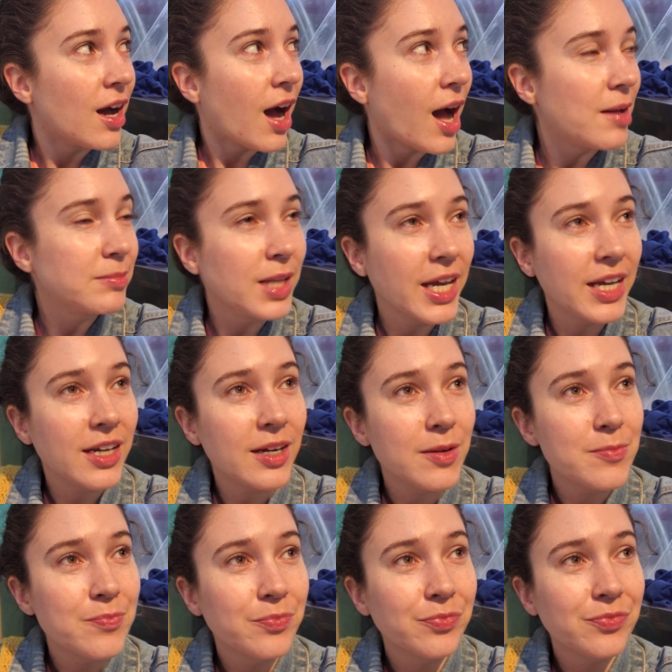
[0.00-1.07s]
i'm like
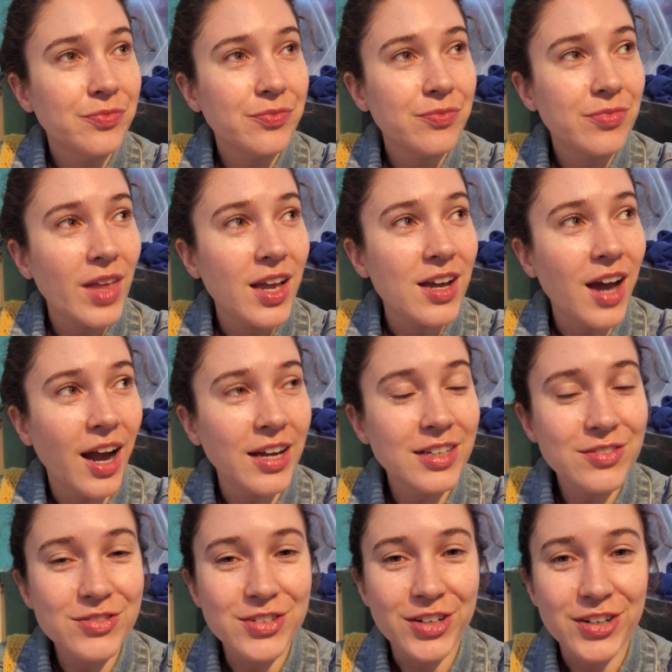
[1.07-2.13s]
kind
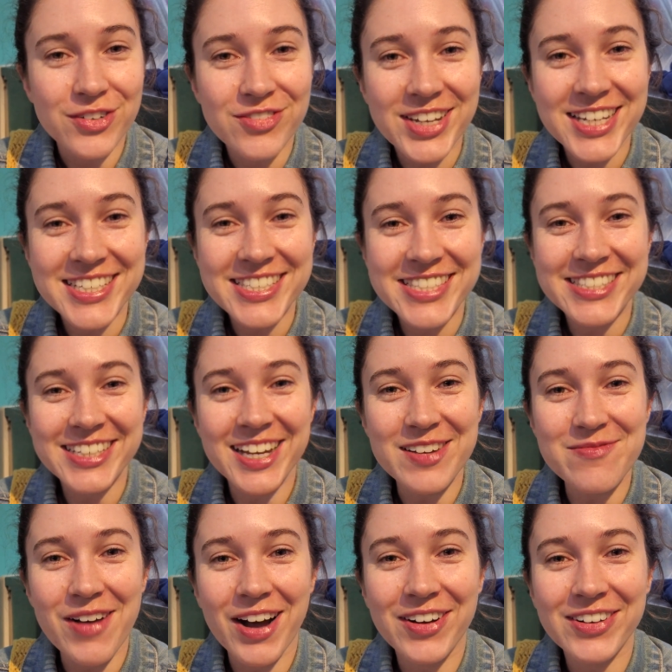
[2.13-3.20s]
of nervous
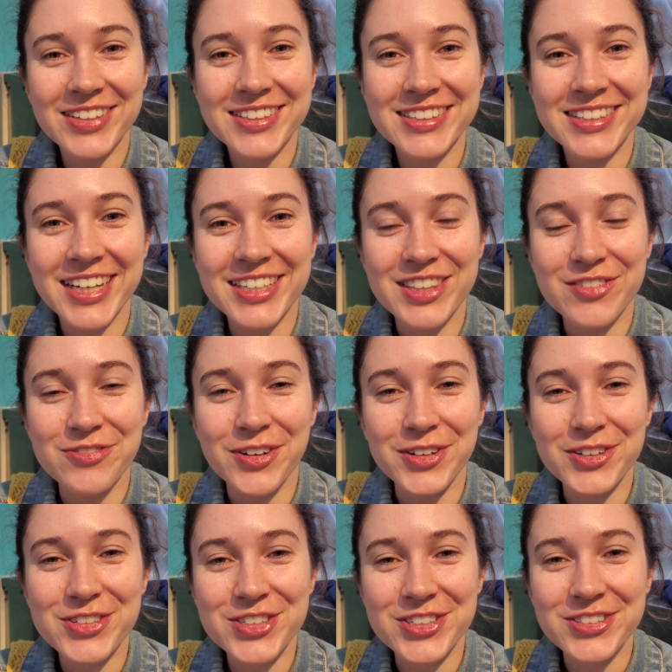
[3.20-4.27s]
about like the
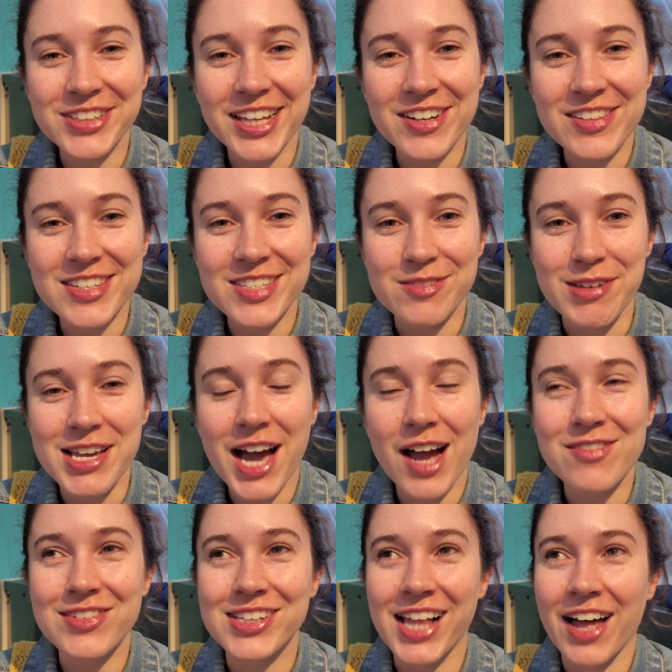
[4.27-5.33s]
photo shoot later this week.
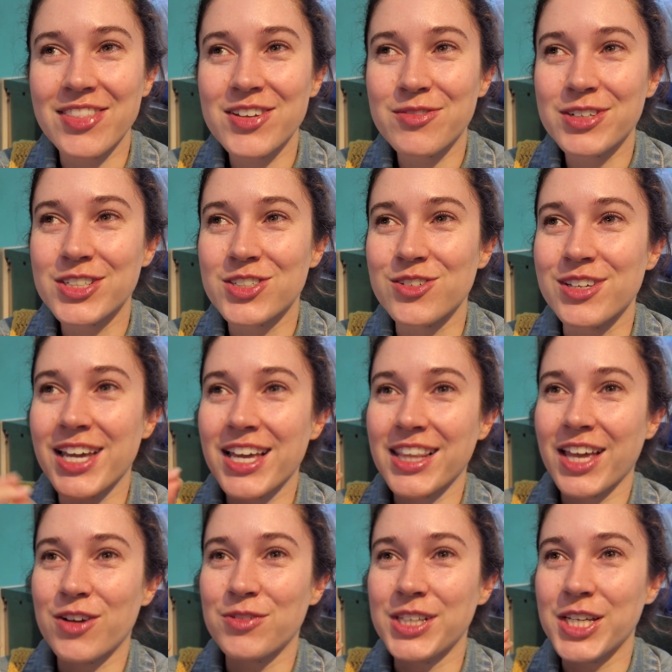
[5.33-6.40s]
I'm glad that we're doing it
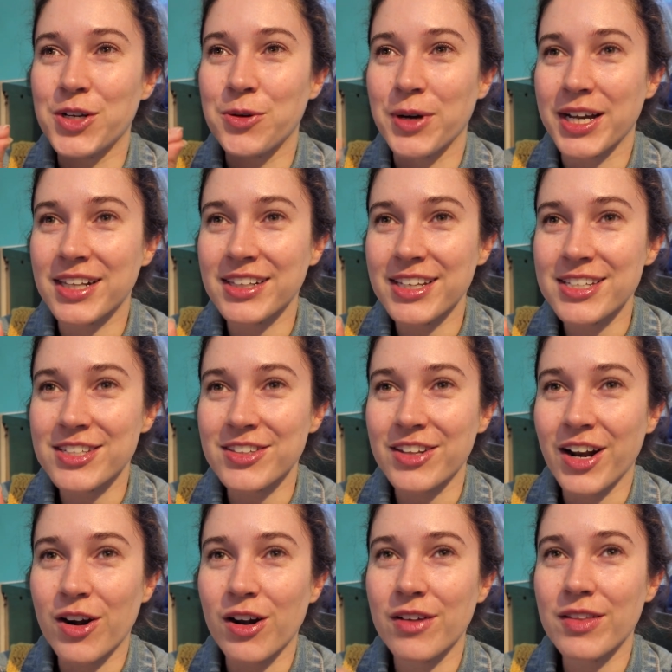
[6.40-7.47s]
like really quickly so
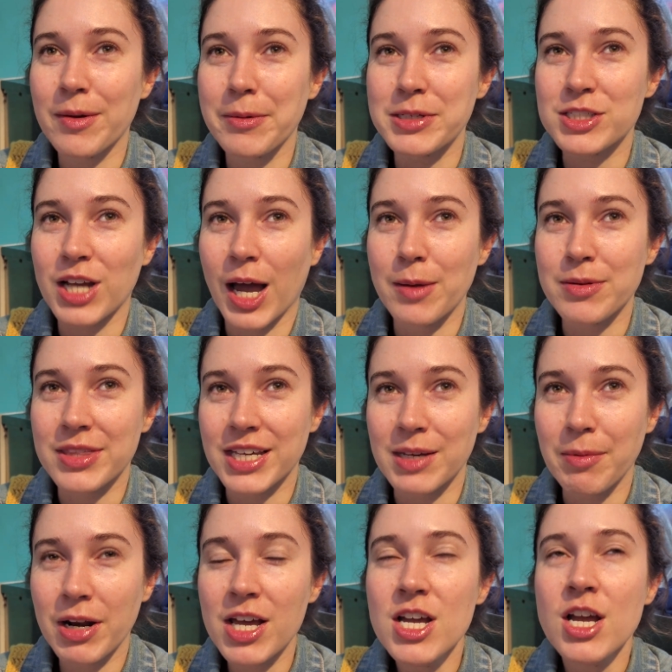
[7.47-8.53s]
that I don't have that much time to think
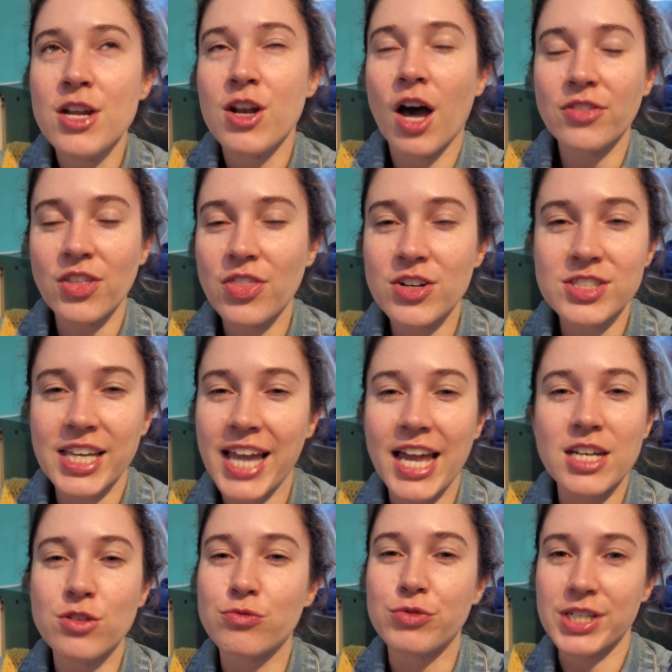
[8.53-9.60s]
about it. Not that there's like
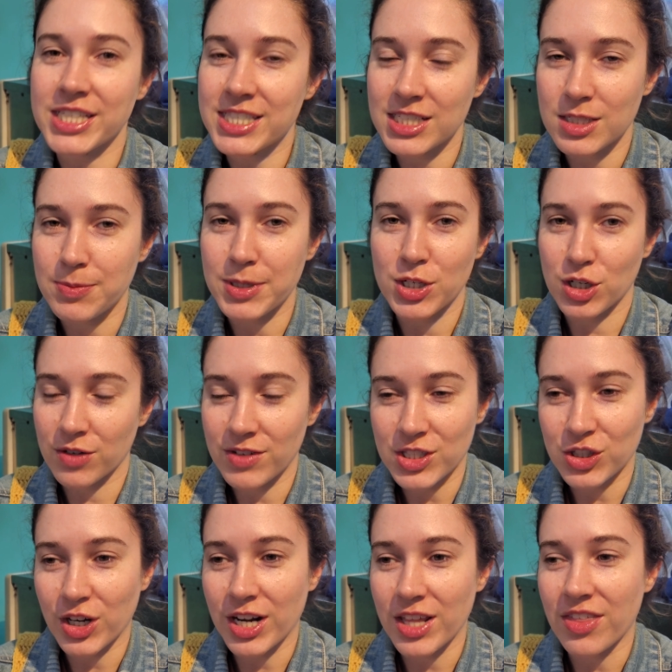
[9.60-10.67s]
any reason to be
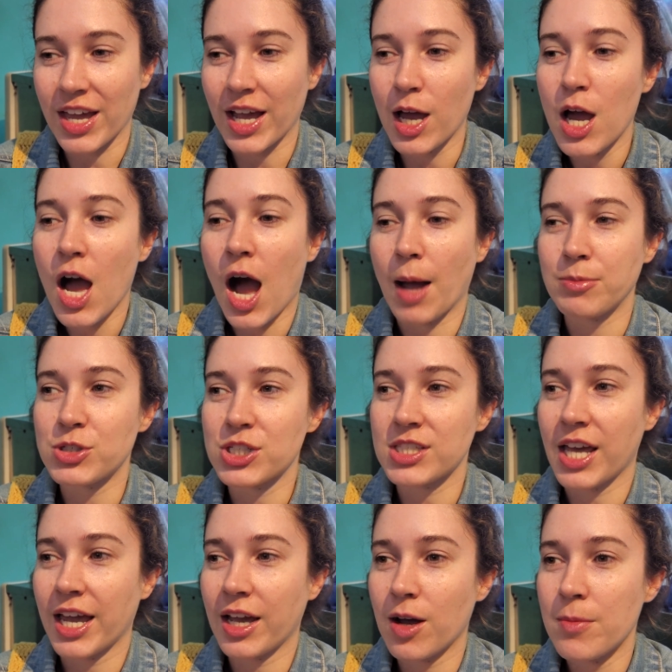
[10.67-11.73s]
nervous or anything. I'm just
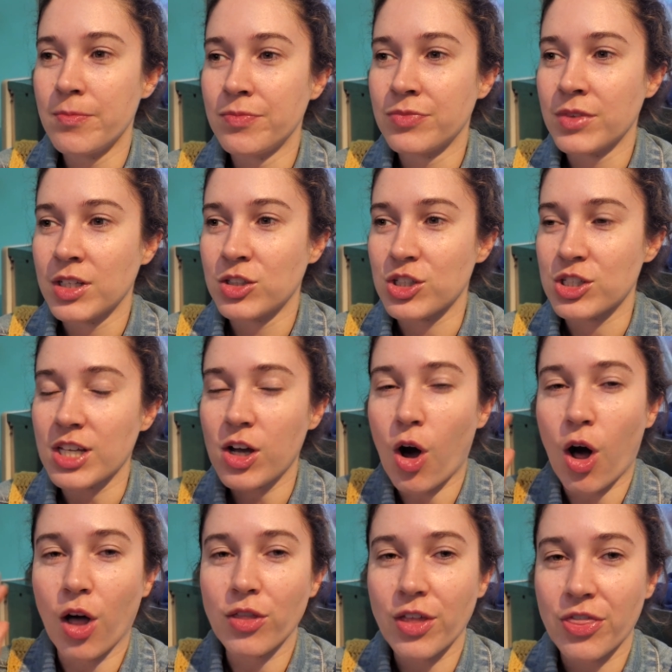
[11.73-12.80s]
like, just like
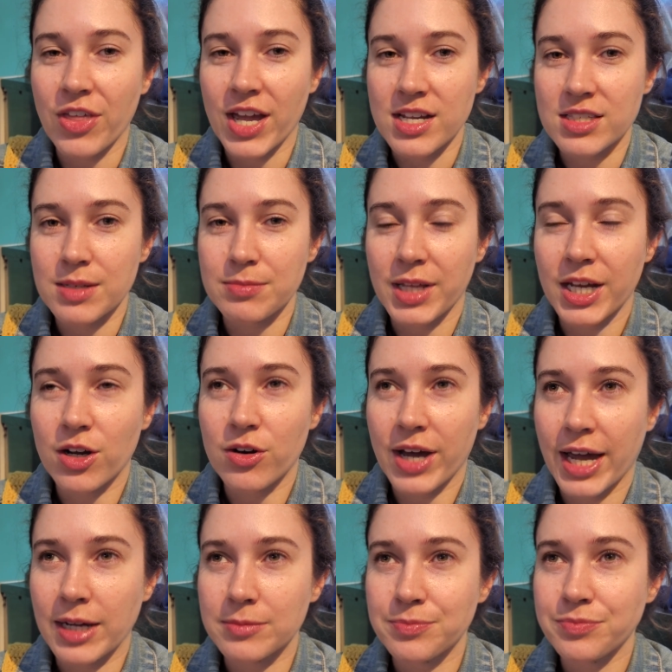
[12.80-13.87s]
all the things. I'm like,
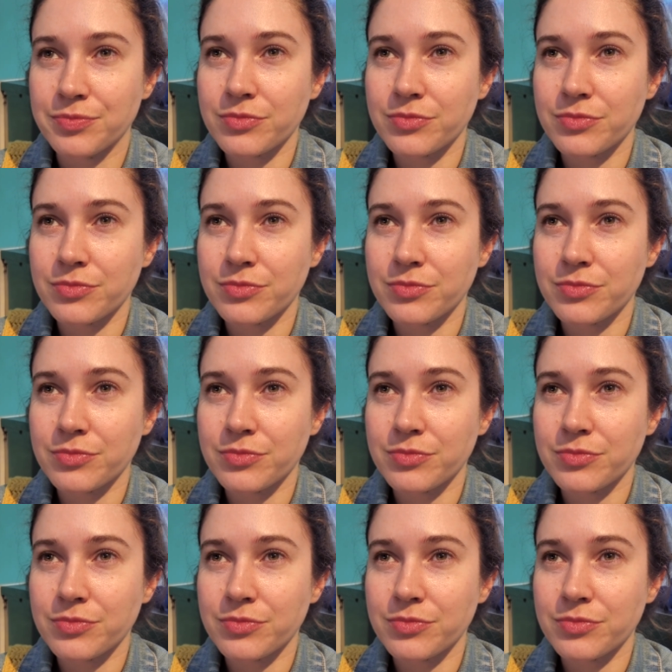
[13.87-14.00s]
okay,